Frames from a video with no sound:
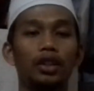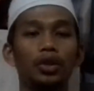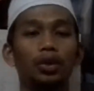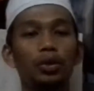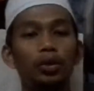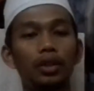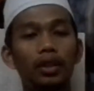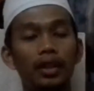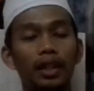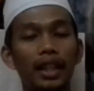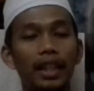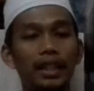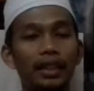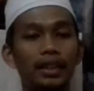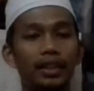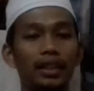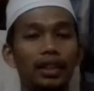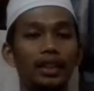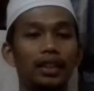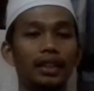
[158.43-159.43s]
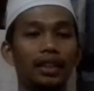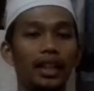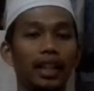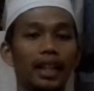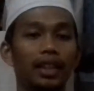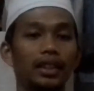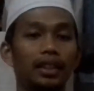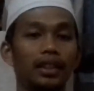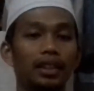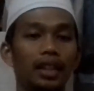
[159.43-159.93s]
To create such
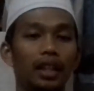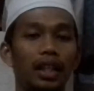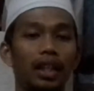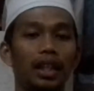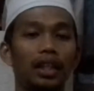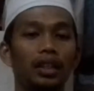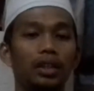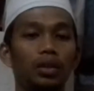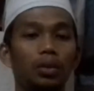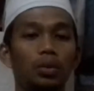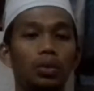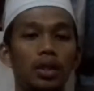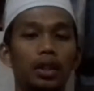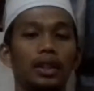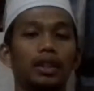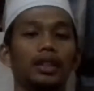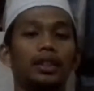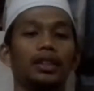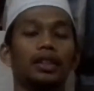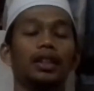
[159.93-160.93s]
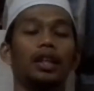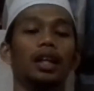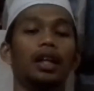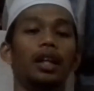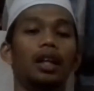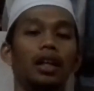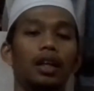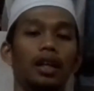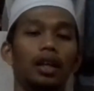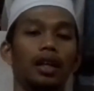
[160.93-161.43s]
as artworks.
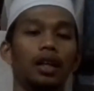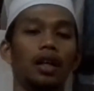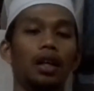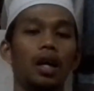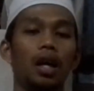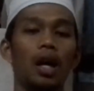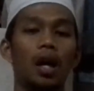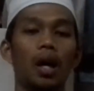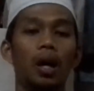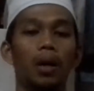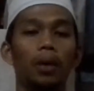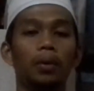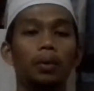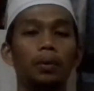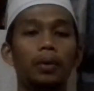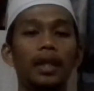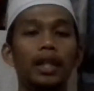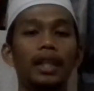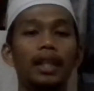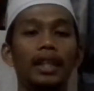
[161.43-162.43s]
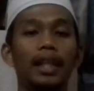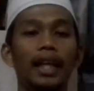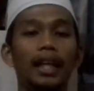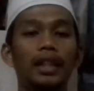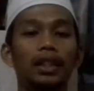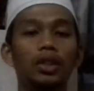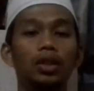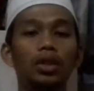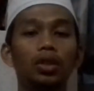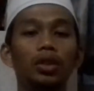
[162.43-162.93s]
We
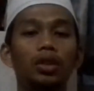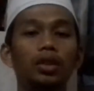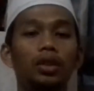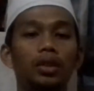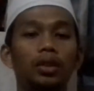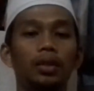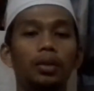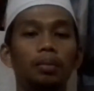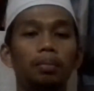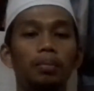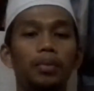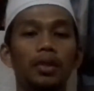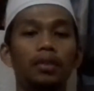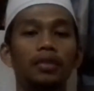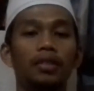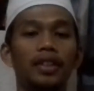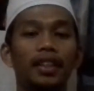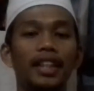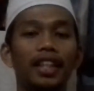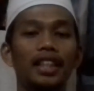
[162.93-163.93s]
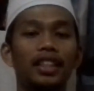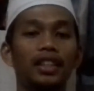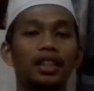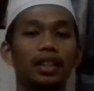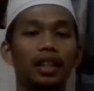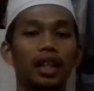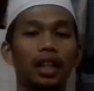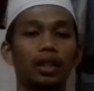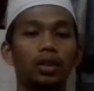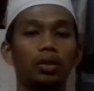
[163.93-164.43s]
can use
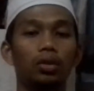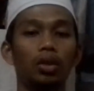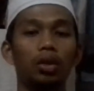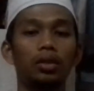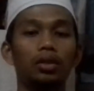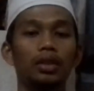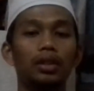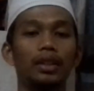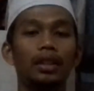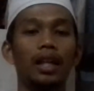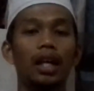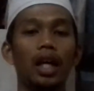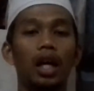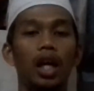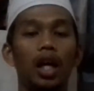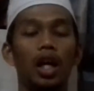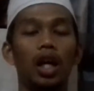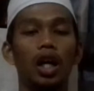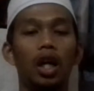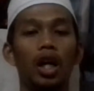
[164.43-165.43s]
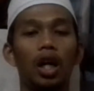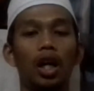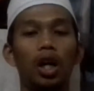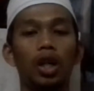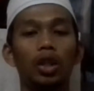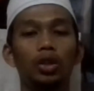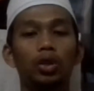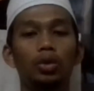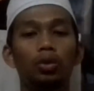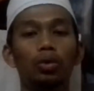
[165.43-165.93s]
beverage cartons
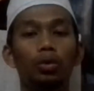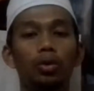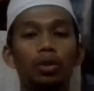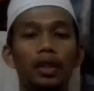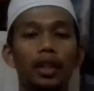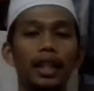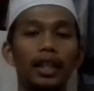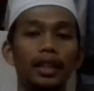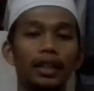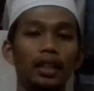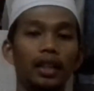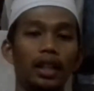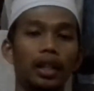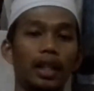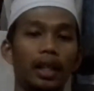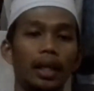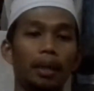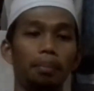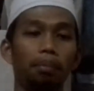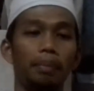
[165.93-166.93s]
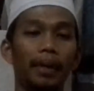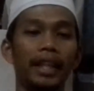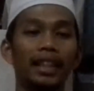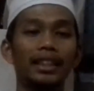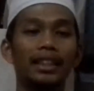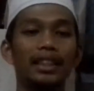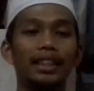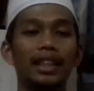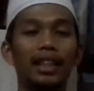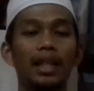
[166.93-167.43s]
to create a
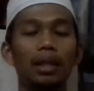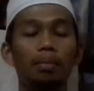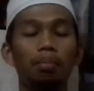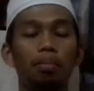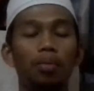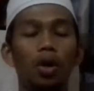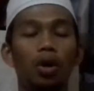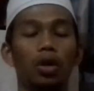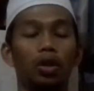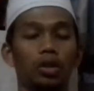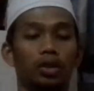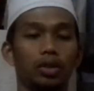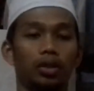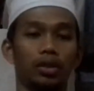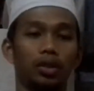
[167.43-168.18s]
pencil box.